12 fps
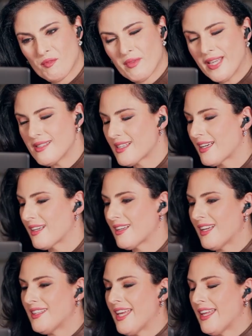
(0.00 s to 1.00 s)
Amazing.
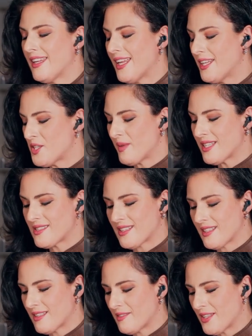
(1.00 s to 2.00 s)
And it speaks
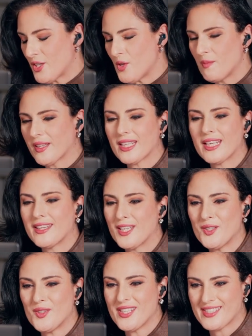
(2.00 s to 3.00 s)
to the humility that
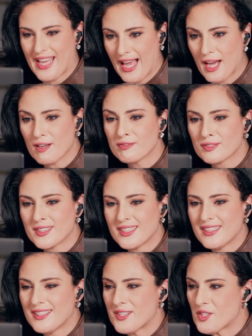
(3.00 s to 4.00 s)
you need to have
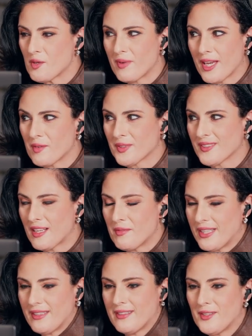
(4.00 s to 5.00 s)
to be able, I
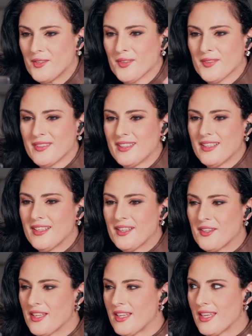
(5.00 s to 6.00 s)
mean,
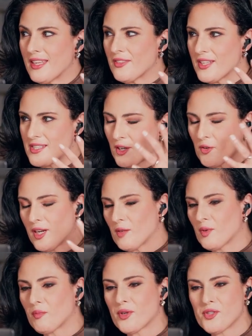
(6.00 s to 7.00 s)
this
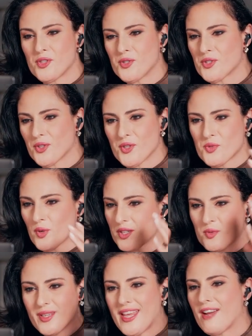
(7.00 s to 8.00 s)
incredible producer who's
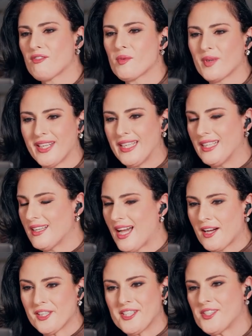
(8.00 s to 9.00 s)
worked with everybody,
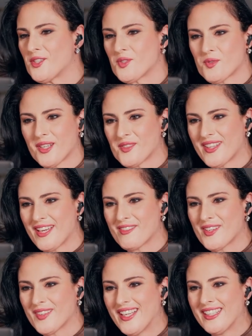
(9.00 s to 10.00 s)
artist who's worked with
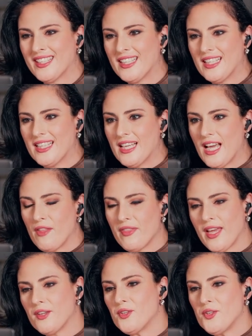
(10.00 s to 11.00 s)
everyone, and
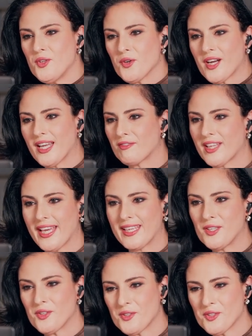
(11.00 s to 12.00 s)
then you're kind of like
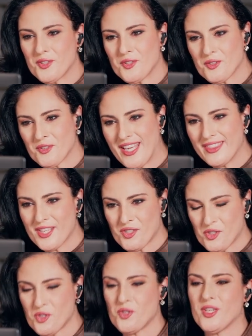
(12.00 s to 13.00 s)
you're in the
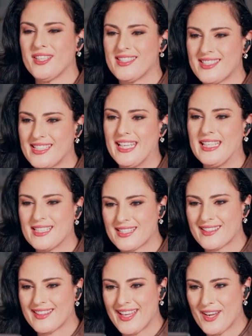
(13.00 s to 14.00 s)
student
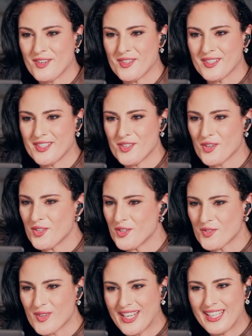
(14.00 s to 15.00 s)
seat there.
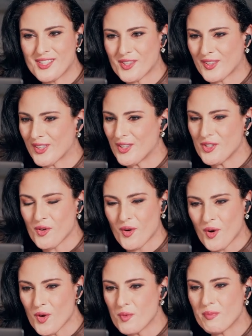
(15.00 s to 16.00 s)
You're ready to learn. You're
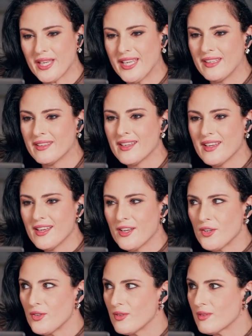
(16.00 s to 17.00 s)
open.
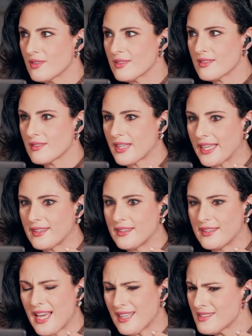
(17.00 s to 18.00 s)
Like
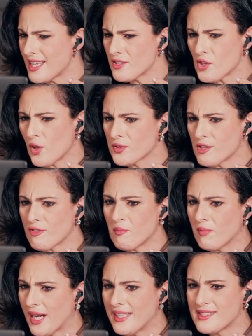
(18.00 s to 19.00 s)
that takes a whole
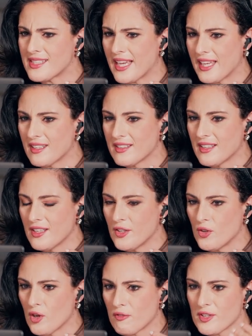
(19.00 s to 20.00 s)
different mindset.
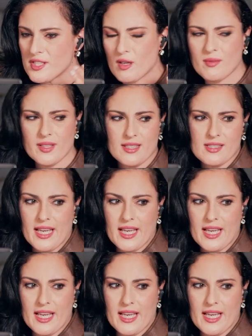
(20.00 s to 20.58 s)
For some, it's